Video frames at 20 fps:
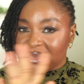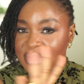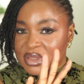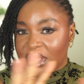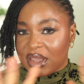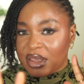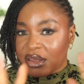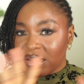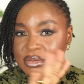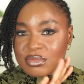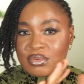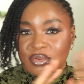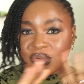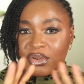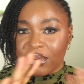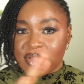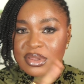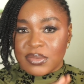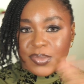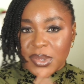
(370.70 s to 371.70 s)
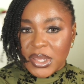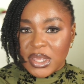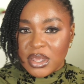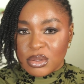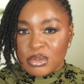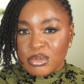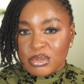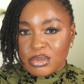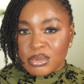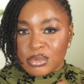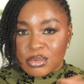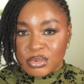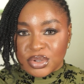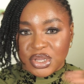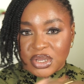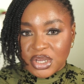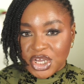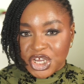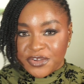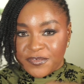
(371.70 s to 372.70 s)
things will just begin to
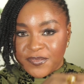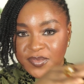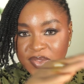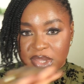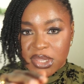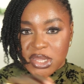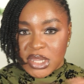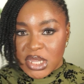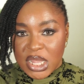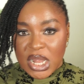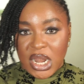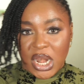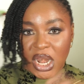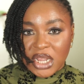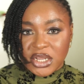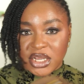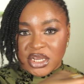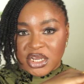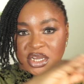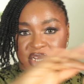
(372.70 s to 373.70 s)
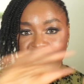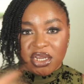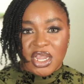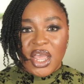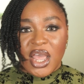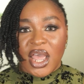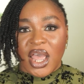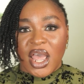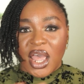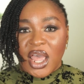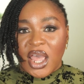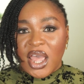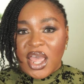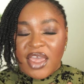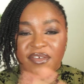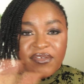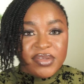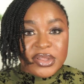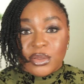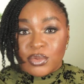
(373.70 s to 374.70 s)
shift, clash,
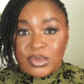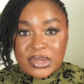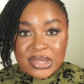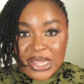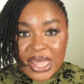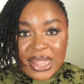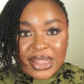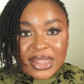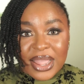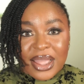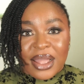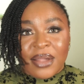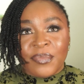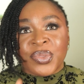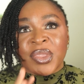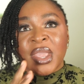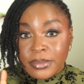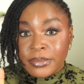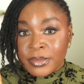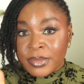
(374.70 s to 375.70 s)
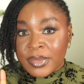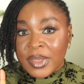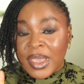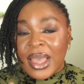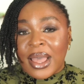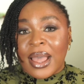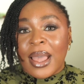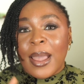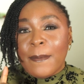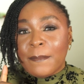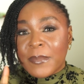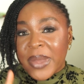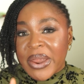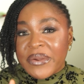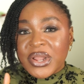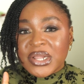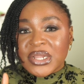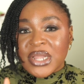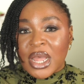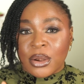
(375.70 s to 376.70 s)
everything will scatter? Yeah,
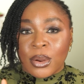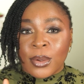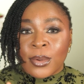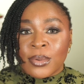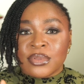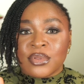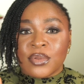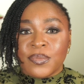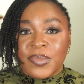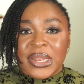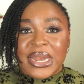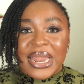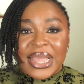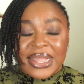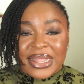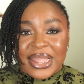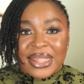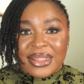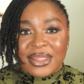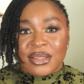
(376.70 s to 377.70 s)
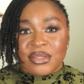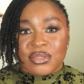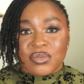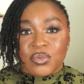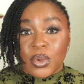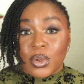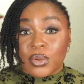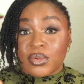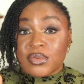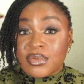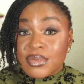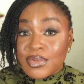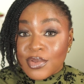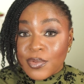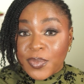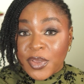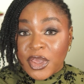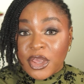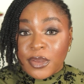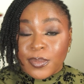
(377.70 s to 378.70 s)
marriage can also be like that as well. Two
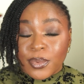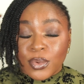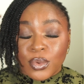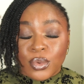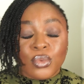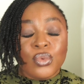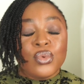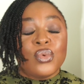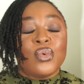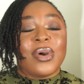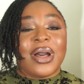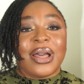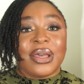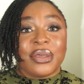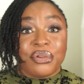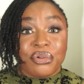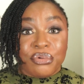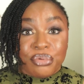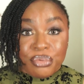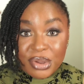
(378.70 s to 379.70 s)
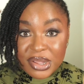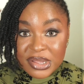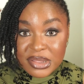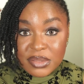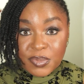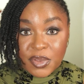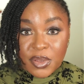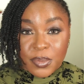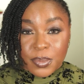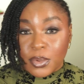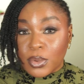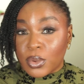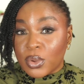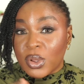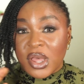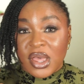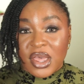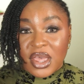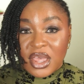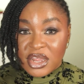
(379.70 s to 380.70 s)
people who are great people
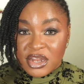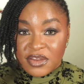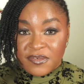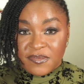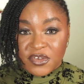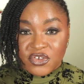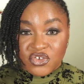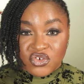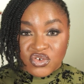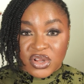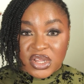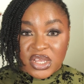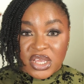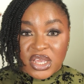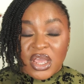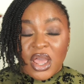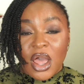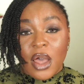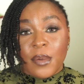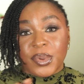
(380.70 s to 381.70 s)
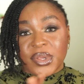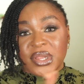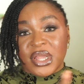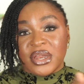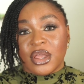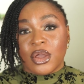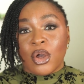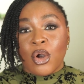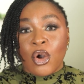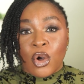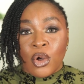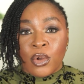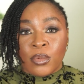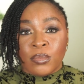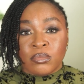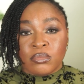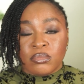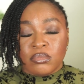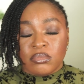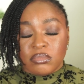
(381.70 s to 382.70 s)
individually, but then they
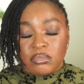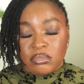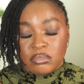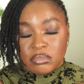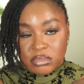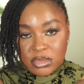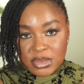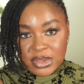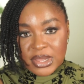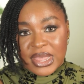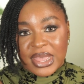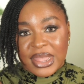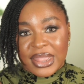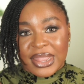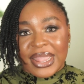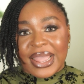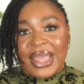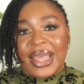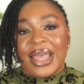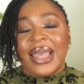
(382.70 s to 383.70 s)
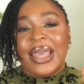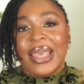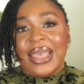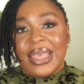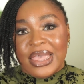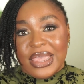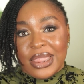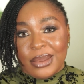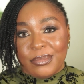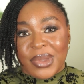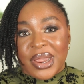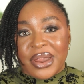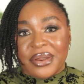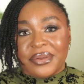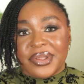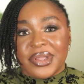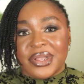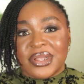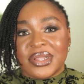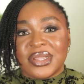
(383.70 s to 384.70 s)
come together in
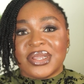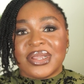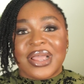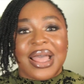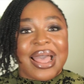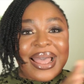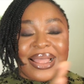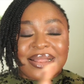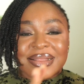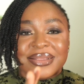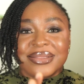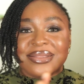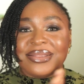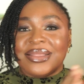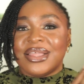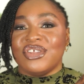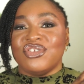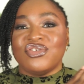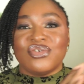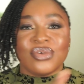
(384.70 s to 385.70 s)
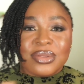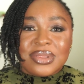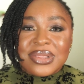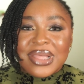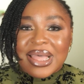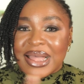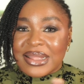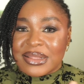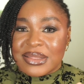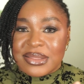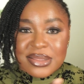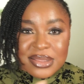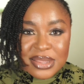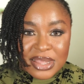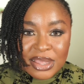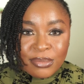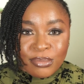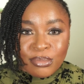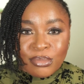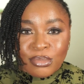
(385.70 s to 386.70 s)
marriage and they just can't
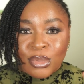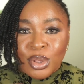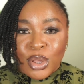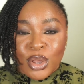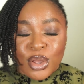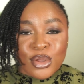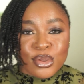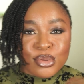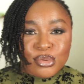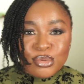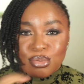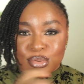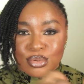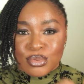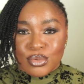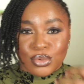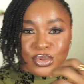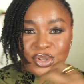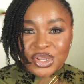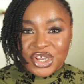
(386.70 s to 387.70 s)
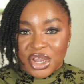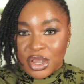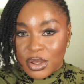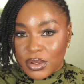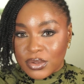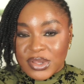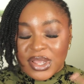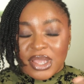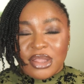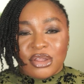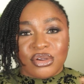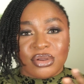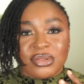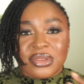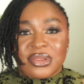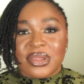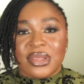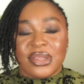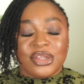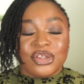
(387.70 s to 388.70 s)
seem to gel. It
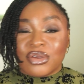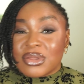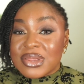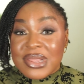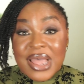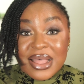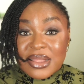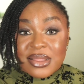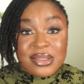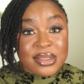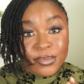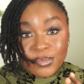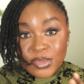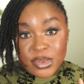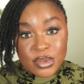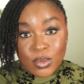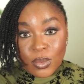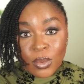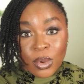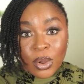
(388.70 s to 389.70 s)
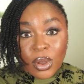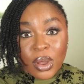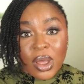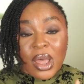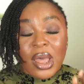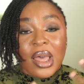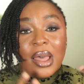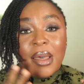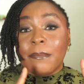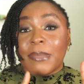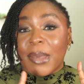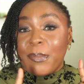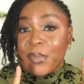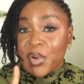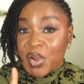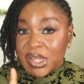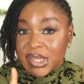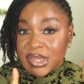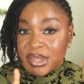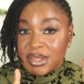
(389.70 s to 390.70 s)
just can't seem to work. My
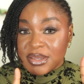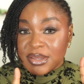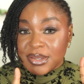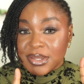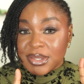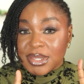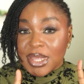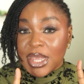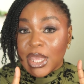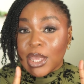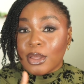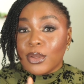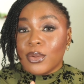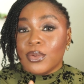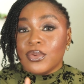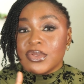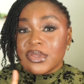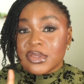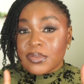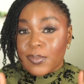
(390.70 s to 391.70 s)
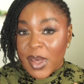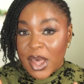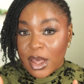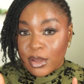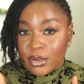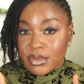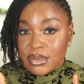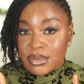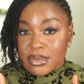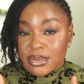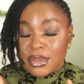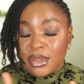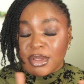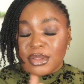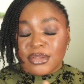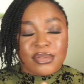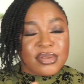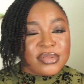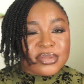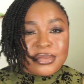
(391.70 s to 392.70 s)
point is, a good spouse
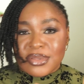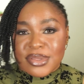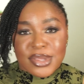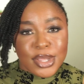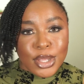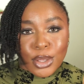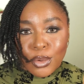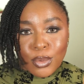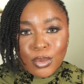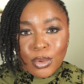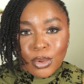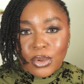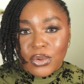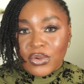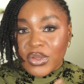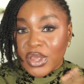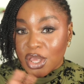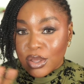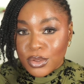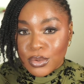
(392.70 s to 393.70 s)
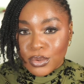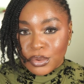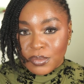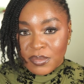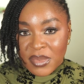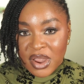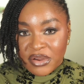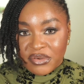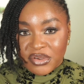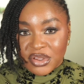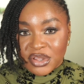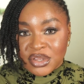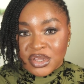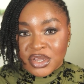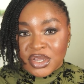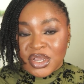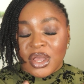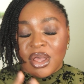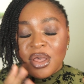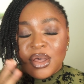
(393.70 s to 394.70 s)
doesn't equal a good
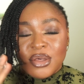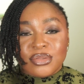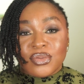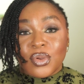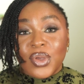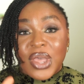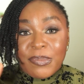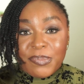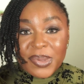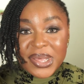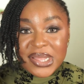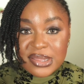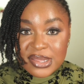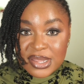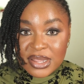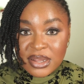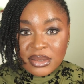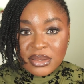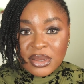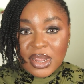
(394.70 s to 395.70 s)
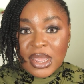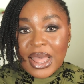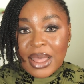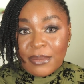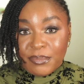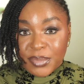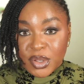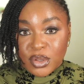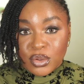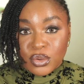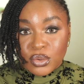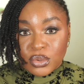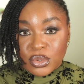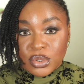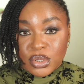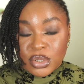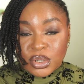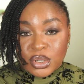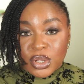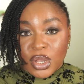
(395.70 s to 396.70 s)
marriage. So a person can be
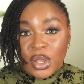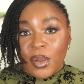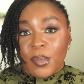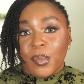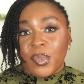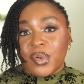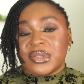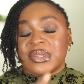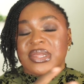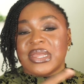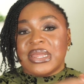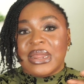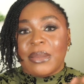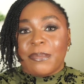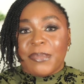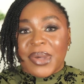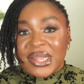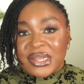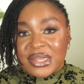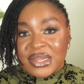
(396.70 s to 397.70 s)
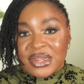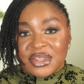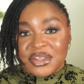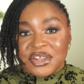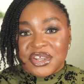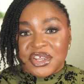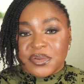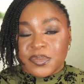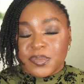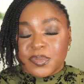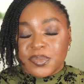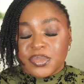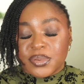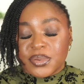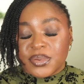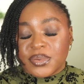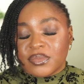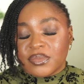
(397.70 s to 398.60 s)
good, but in a partnership